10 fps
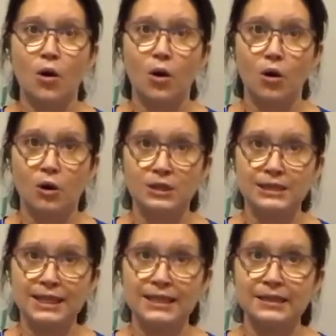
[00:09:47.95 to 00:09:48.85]
Hold
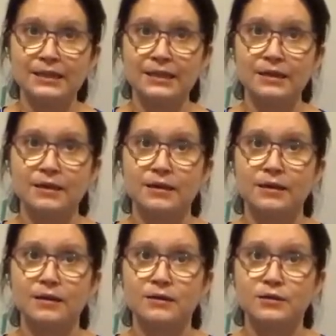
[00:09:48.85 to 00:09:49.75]
it,
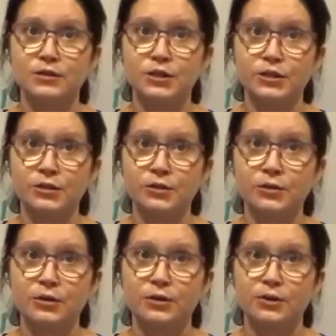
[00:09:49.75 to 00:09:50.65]
2,
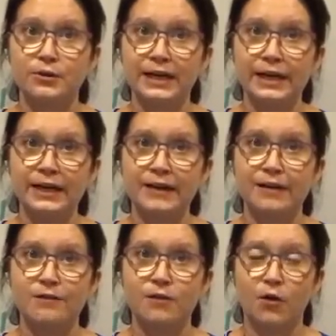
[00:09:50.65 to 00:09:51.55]
3,
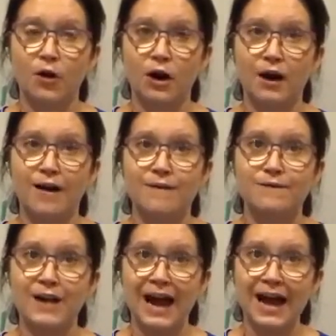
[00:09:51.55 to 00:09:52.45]
4,
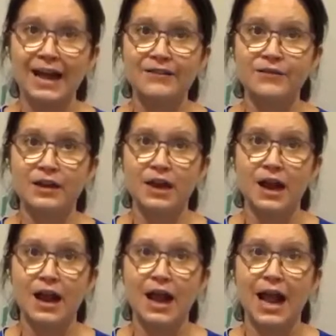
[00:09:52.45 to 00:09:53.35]
5.
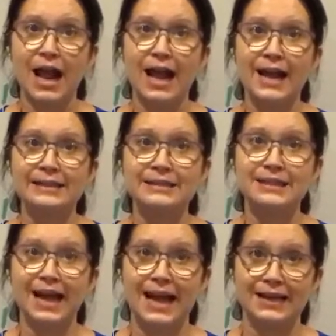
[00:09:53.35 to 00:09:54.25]

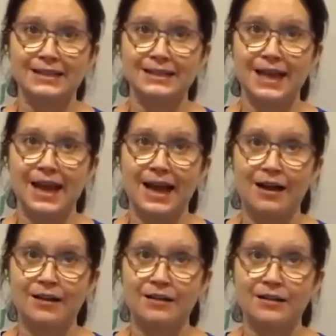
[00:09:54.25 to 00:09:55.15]
And
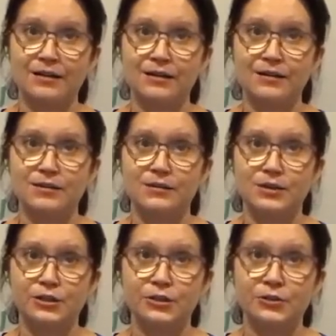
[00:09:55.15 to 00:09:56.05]
exhale,
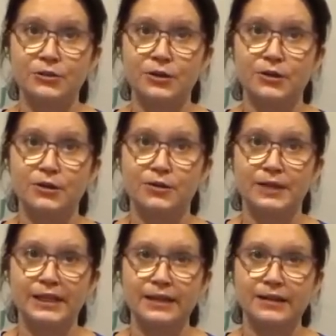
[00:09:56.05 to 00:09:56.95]
2,
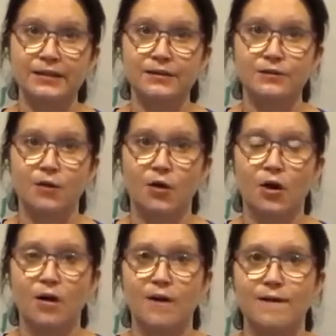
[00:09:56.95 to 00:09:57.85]
3, 4,
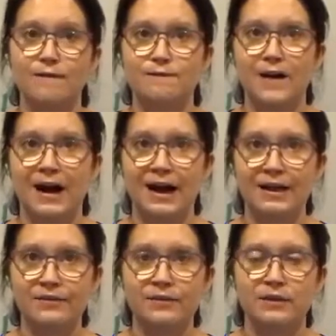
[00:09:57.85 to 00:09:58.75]
5.
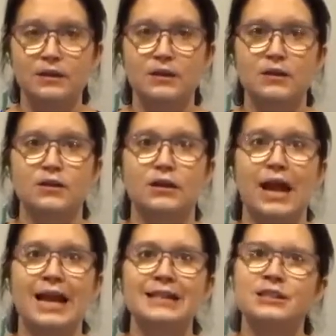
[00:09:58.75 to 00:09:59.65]

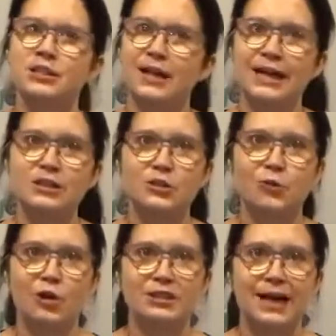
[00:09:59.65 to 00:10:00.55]
Okay, let's let's do that 2
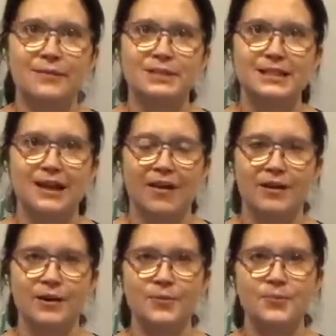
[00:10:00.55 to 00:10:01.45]
more times together.